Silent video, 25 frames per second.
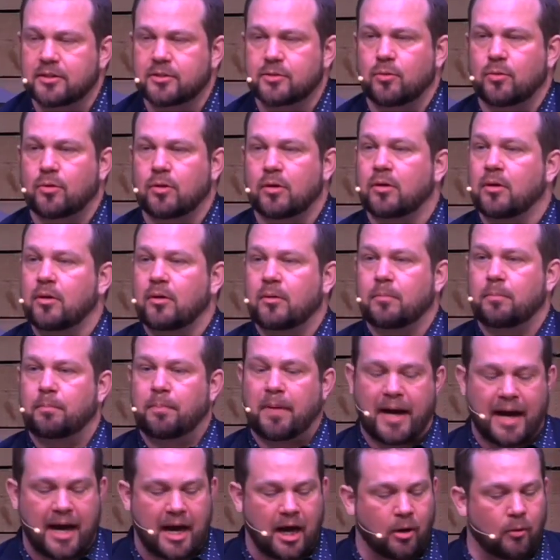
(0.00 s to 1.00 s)
or
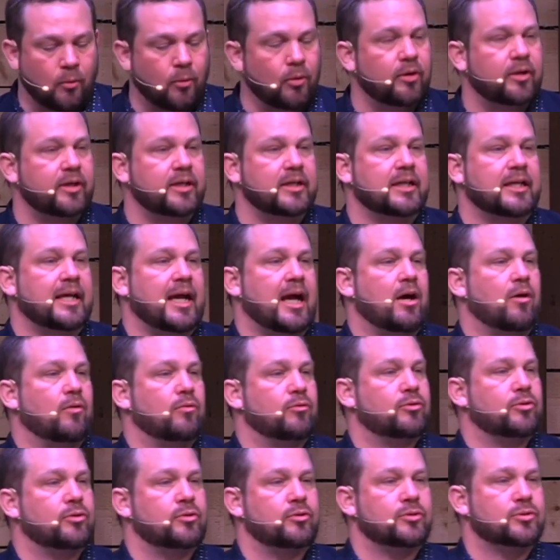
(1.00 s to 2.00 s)
power
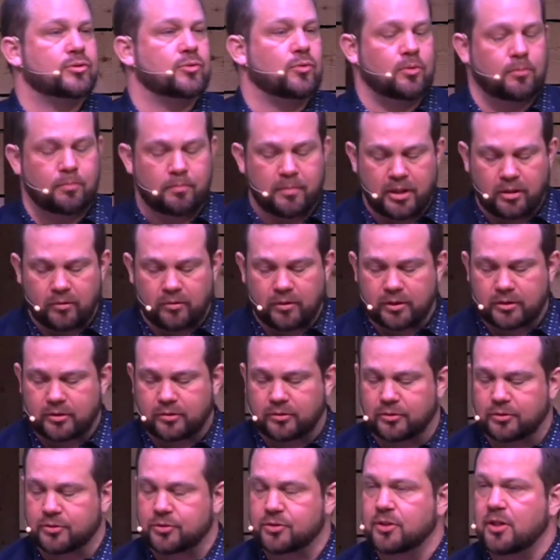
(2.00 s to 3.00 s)
encounters or
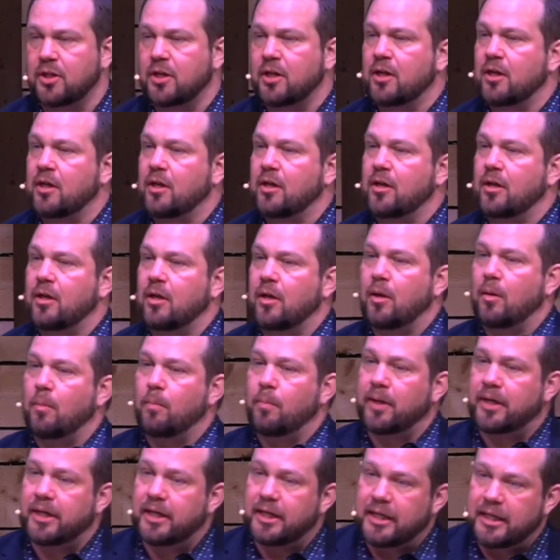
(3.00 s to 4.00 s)
miracles,
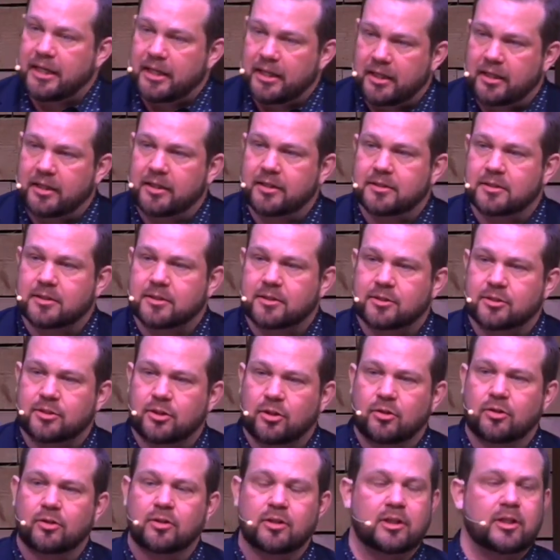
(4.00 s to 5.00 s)
but it is
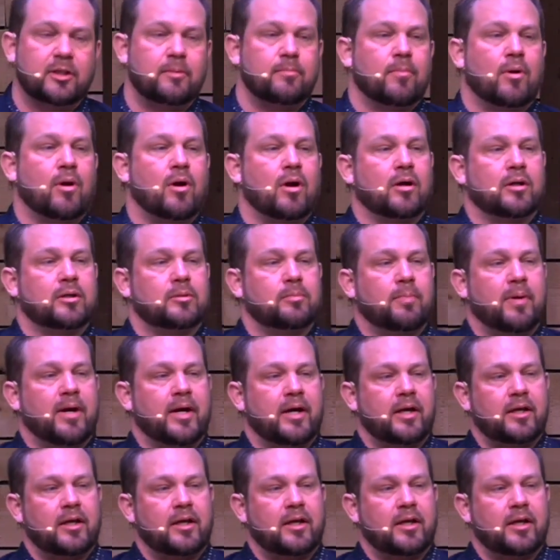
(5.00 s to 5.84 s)
certainly marked by